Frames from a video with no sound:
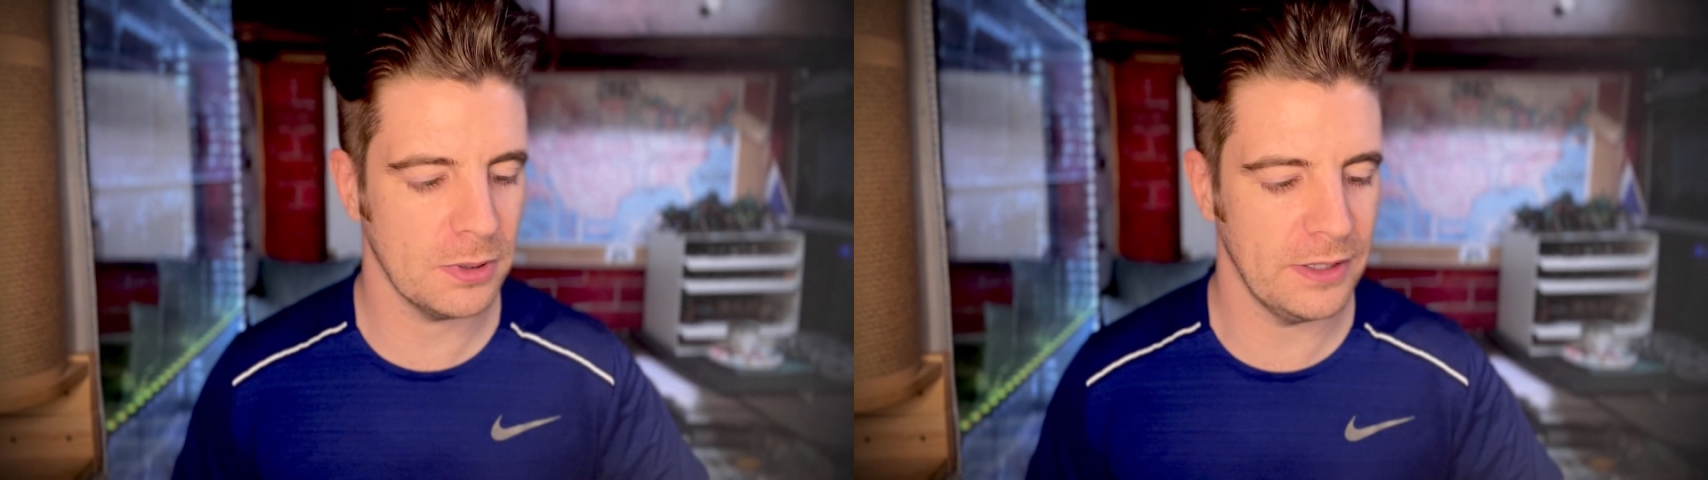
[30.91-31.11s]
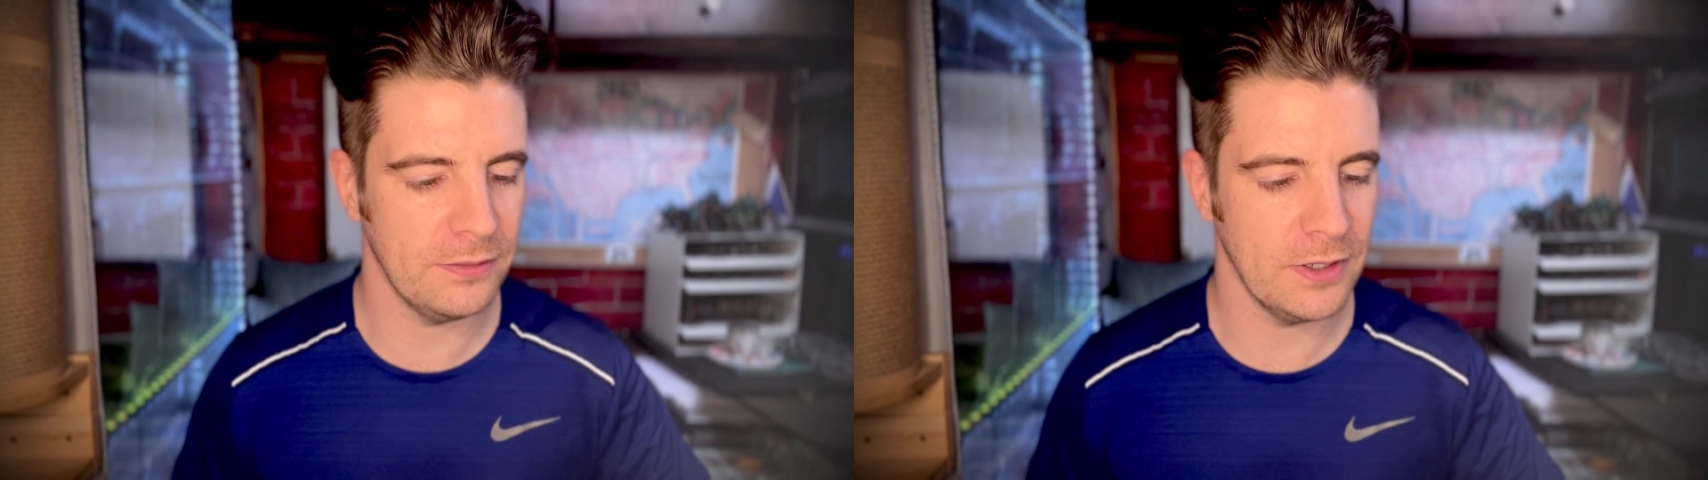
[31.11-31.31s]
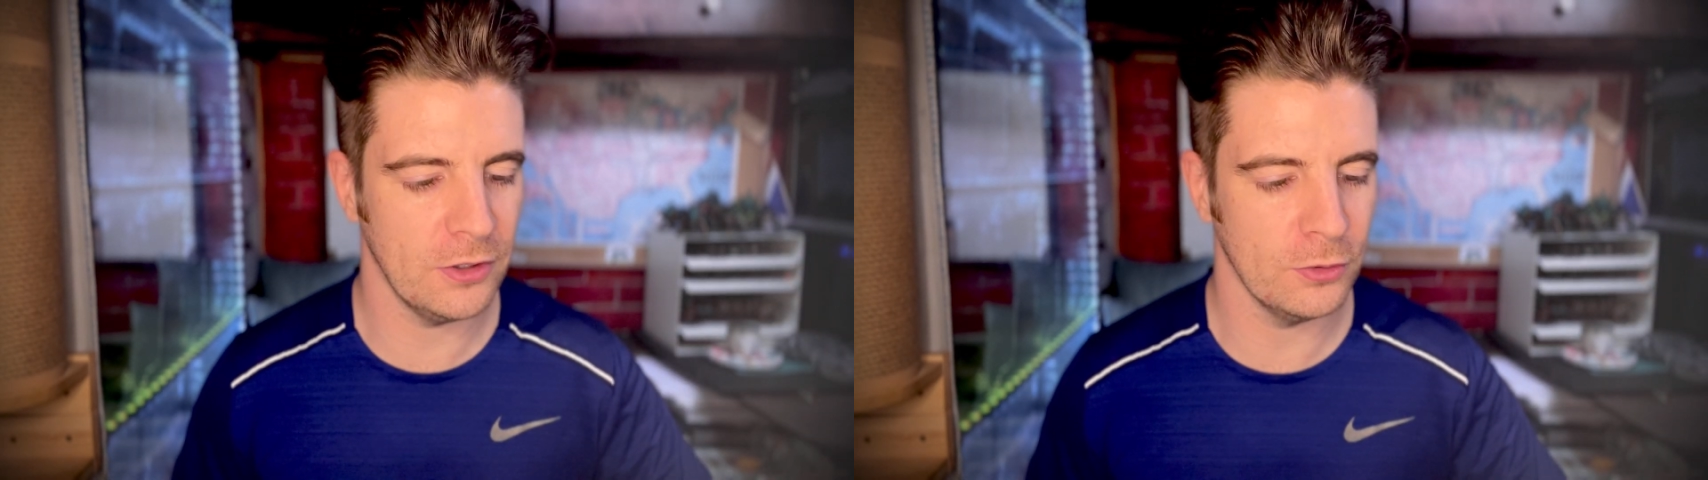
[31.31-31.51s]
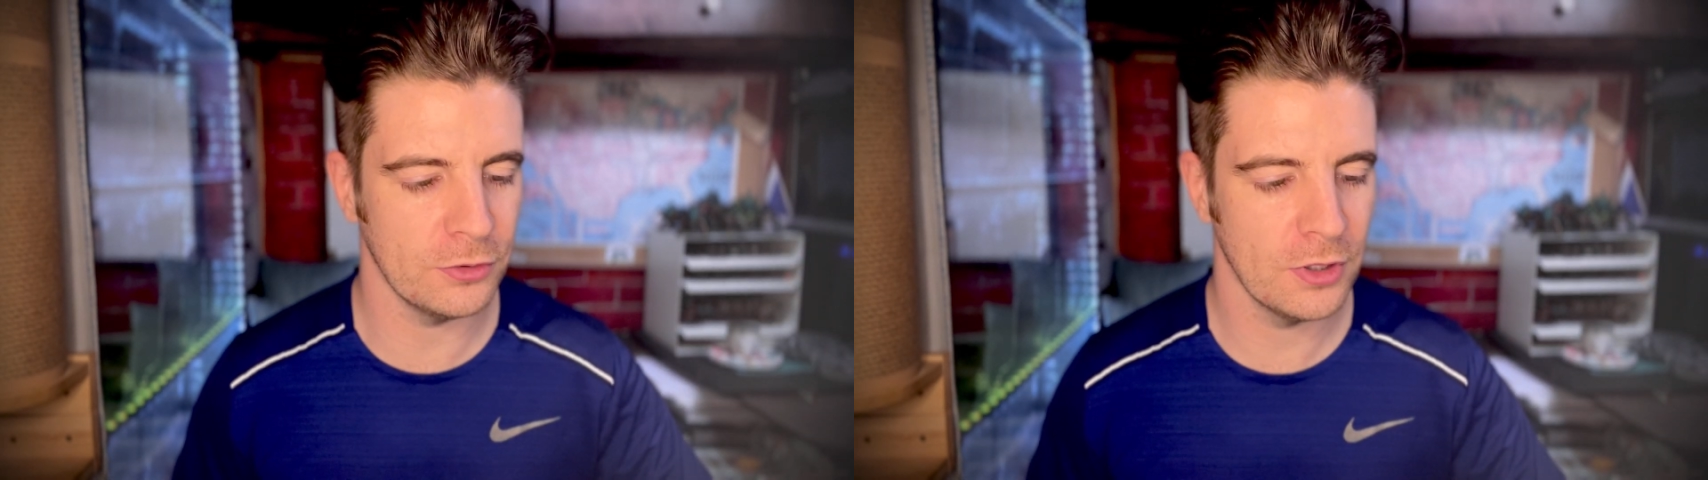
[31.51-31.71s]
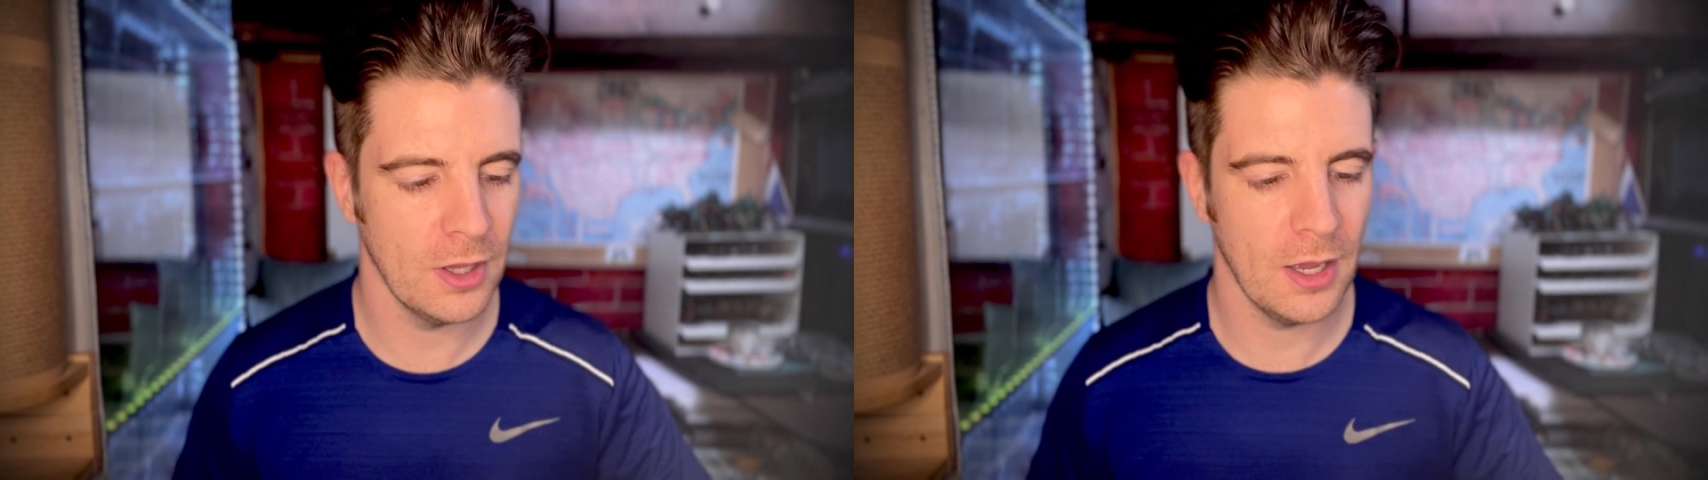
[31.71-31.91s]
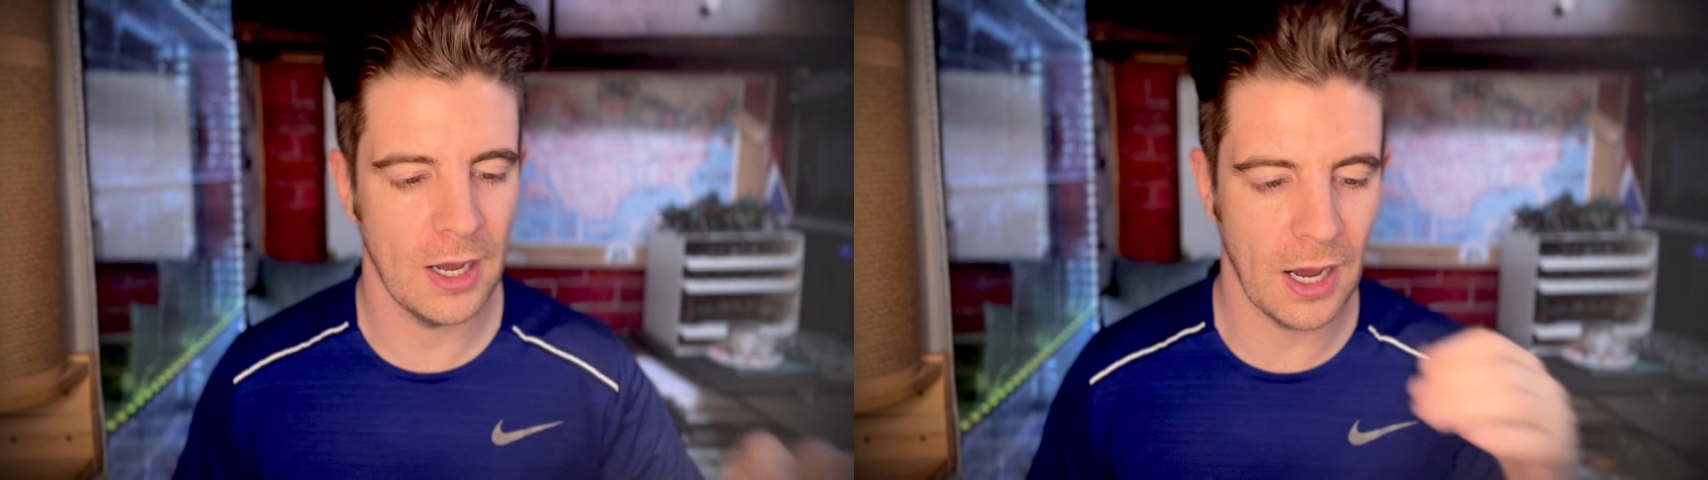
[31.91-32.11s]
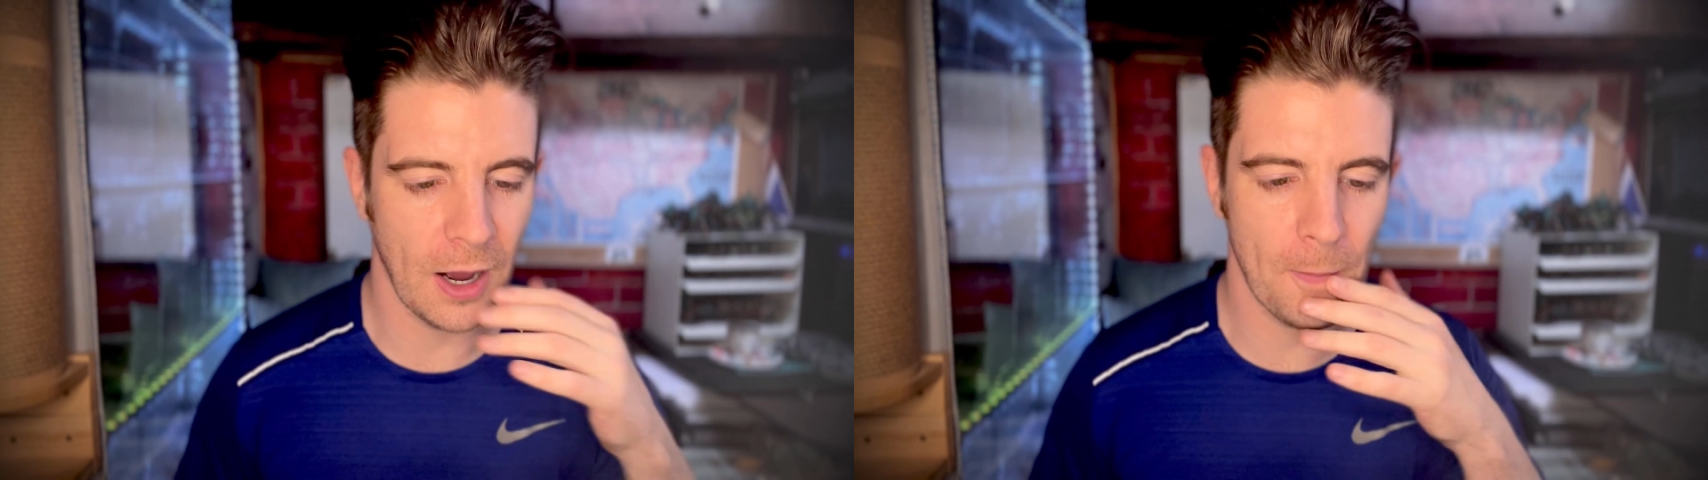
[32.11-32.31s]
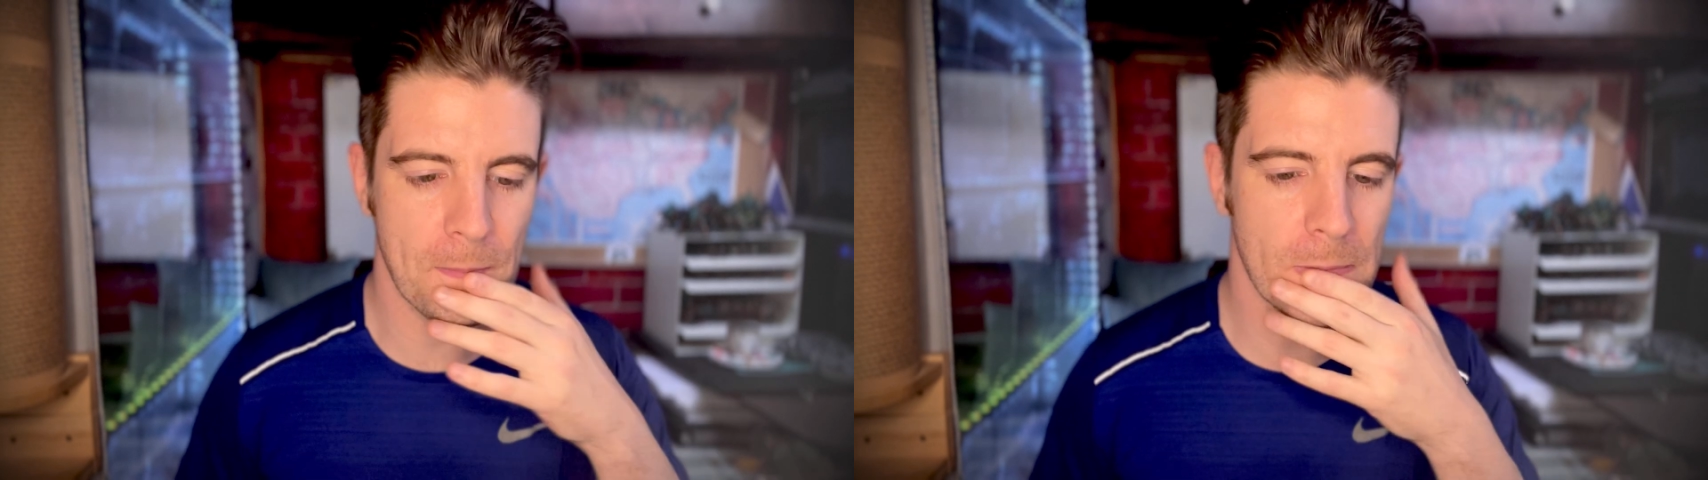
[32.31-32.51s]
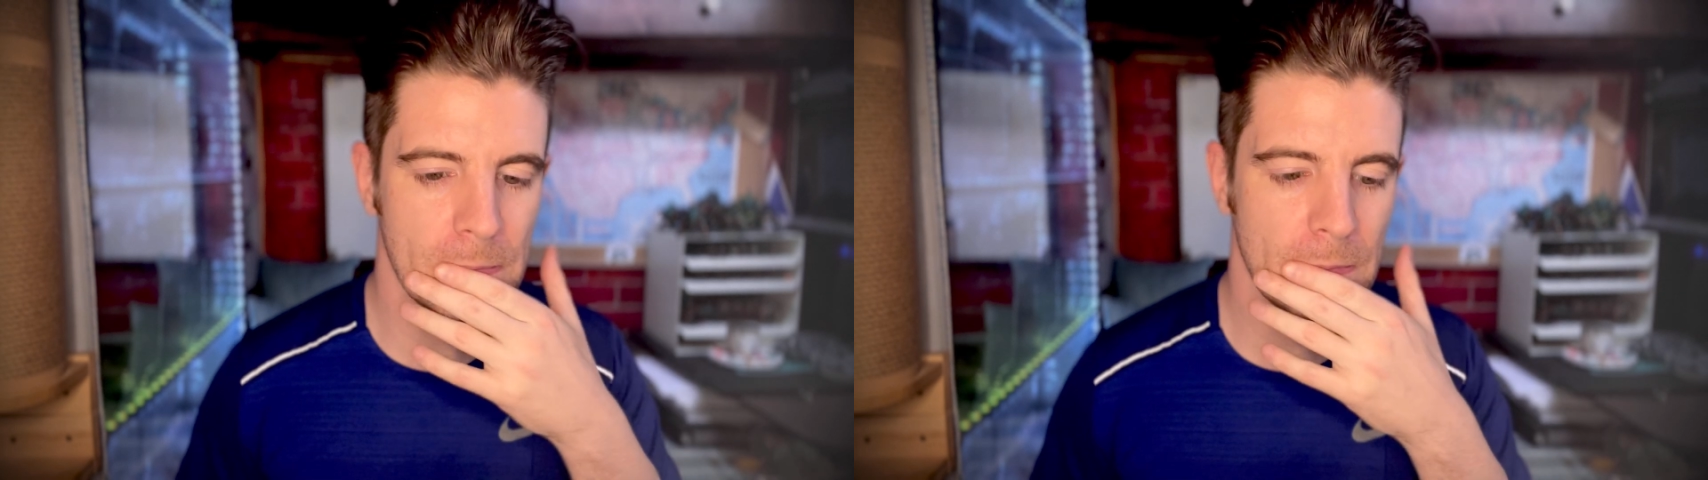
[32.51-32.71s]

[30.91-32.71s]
play videos um,